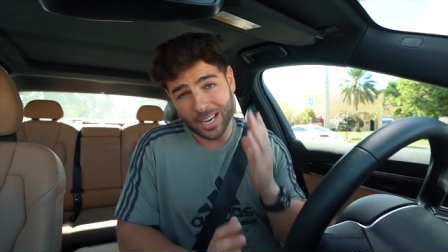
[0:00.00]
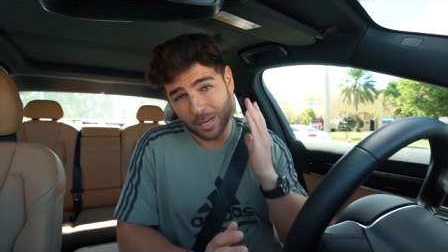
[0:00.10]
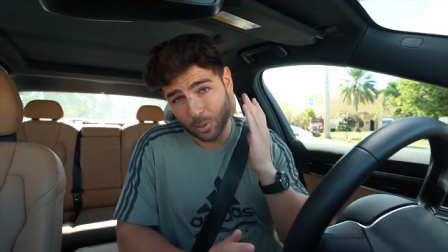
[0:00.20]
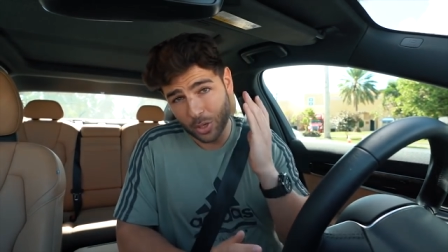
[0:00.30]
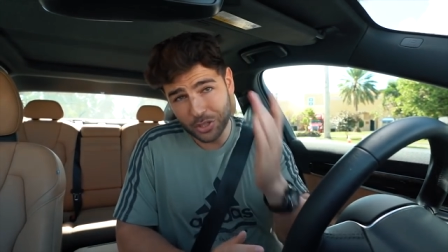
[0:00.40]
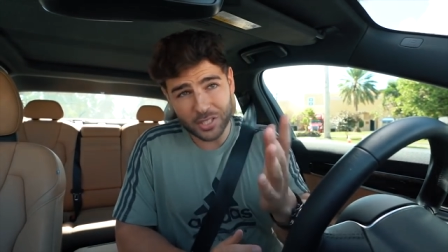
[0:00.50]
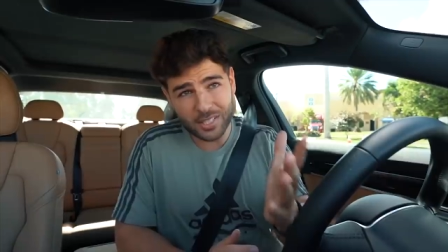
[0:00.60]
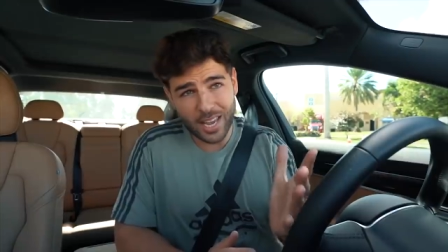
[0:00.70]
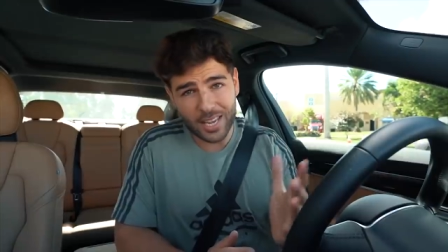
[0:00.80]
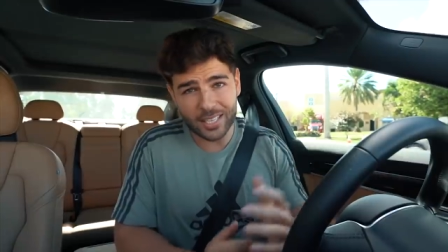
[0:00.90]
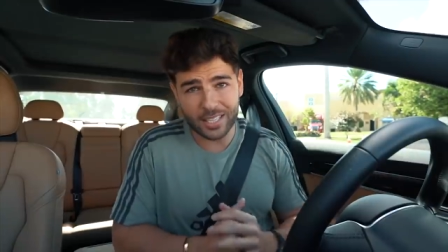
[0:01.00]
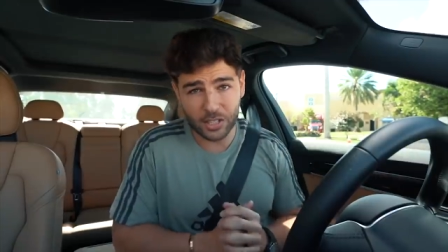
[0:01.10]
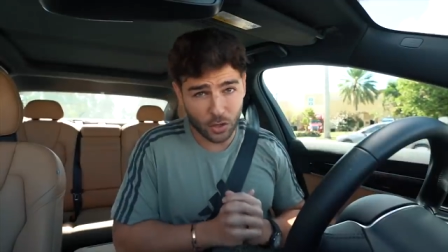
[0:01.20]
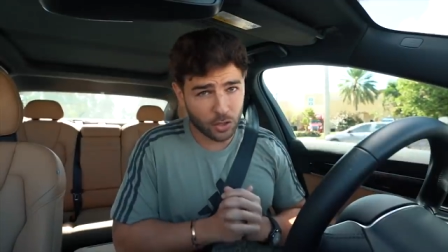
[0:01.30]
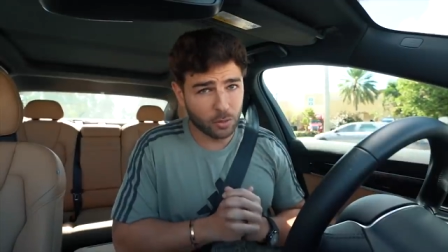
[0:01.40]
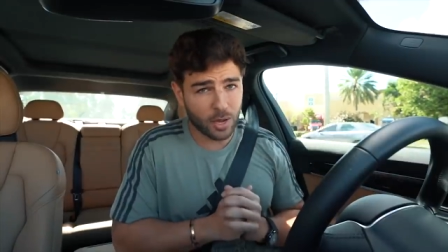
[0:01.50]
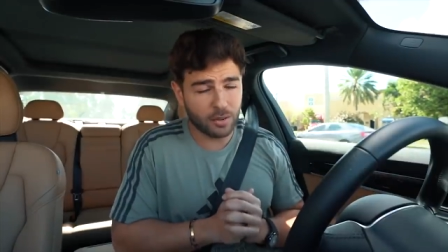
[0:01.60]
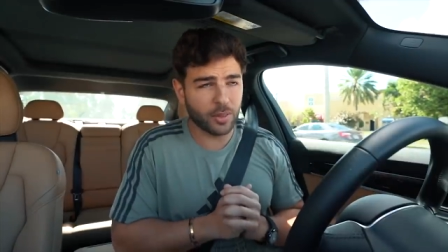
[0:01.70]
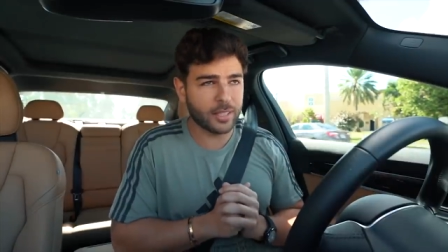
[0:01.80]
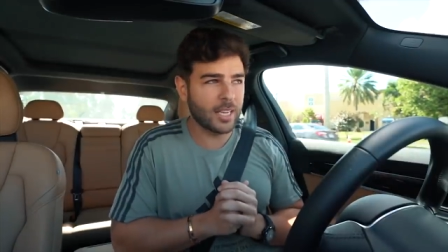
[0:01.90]
I had purchased a external
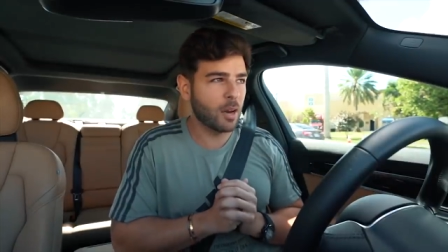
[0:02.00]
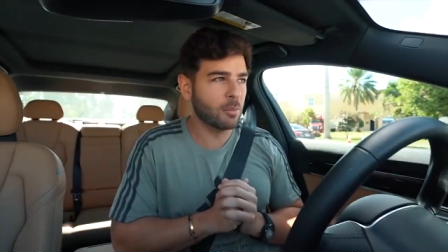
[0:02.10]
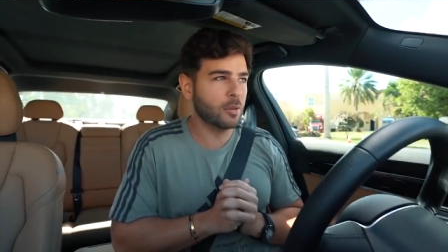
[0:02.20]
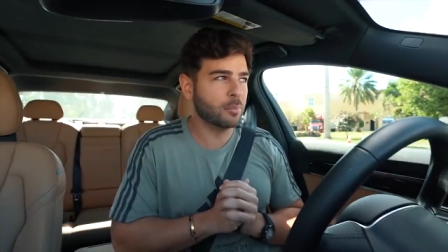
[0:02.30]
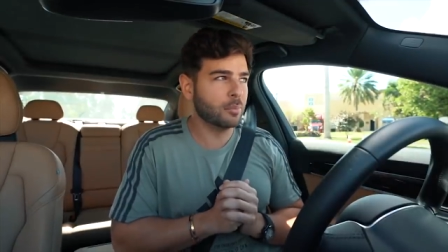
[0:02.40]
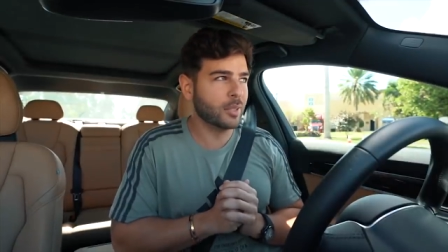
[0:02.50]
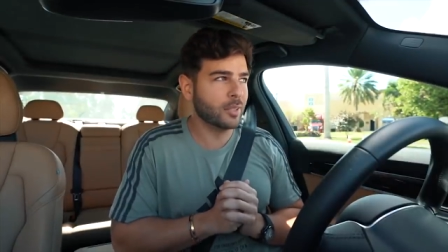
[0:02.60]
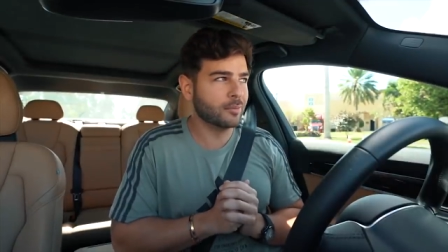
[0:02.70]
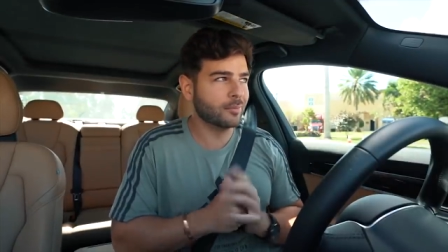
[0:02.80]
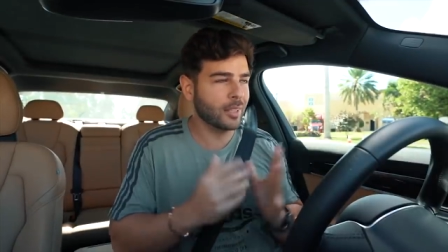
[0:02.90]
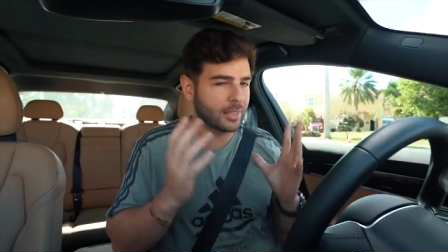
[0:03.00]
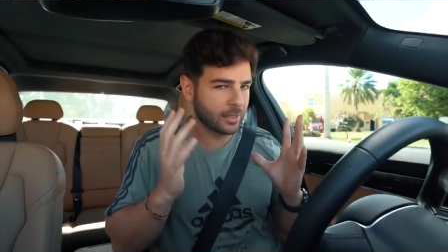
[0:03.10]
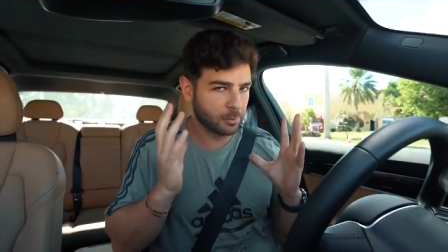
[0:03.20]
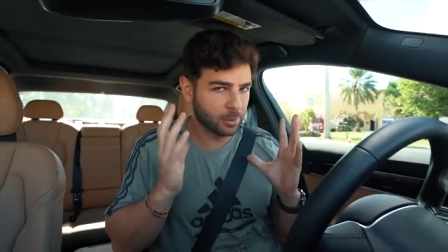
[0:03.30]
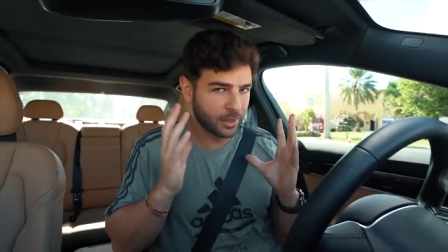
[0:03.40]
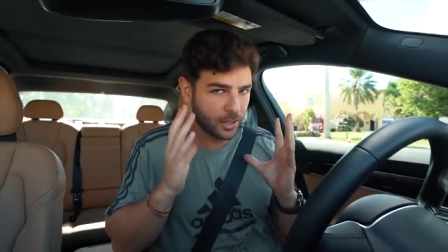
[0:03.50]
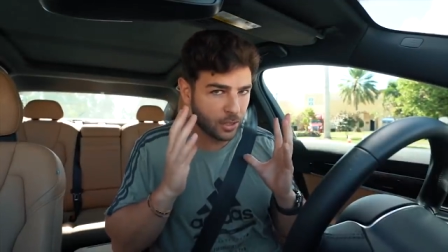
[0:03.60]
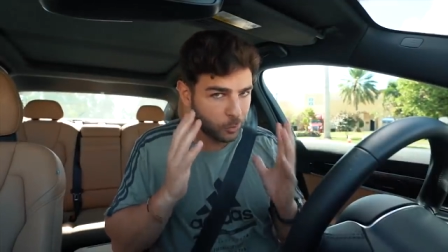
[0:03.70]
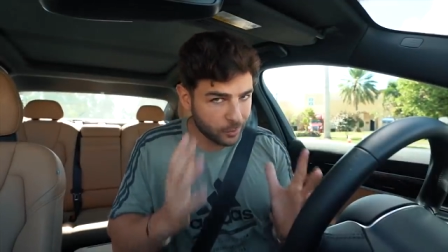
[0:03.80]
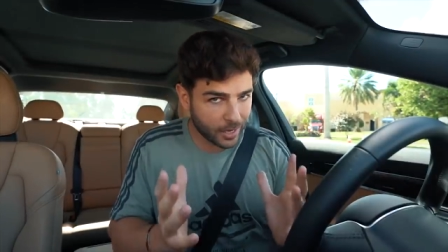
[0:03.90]
mic for the camera, but like the complete
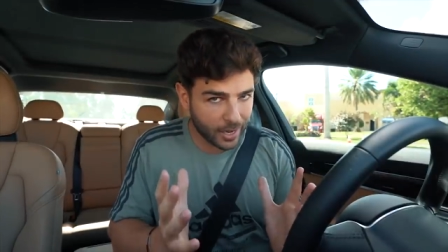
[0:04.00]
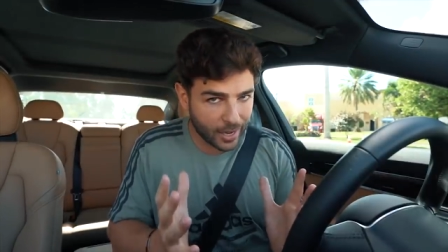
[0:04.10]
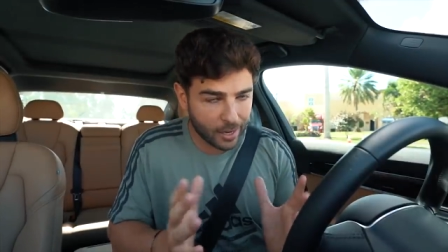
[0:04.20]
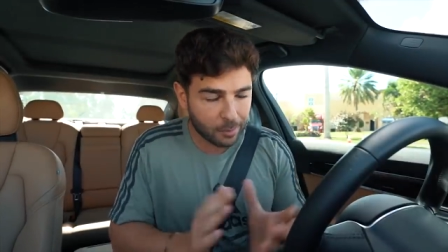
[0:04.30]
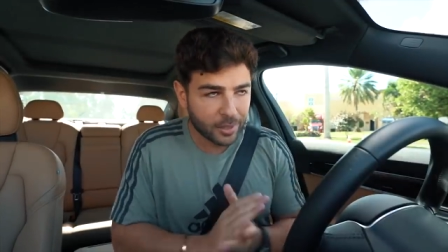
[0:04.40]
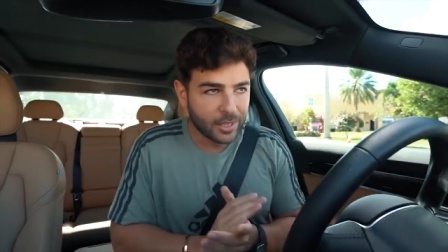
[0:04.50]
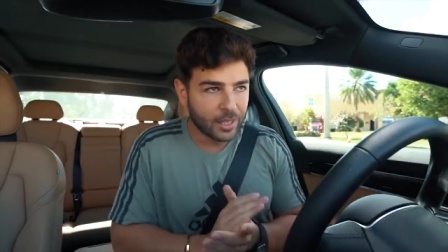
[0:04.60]
noob that I am,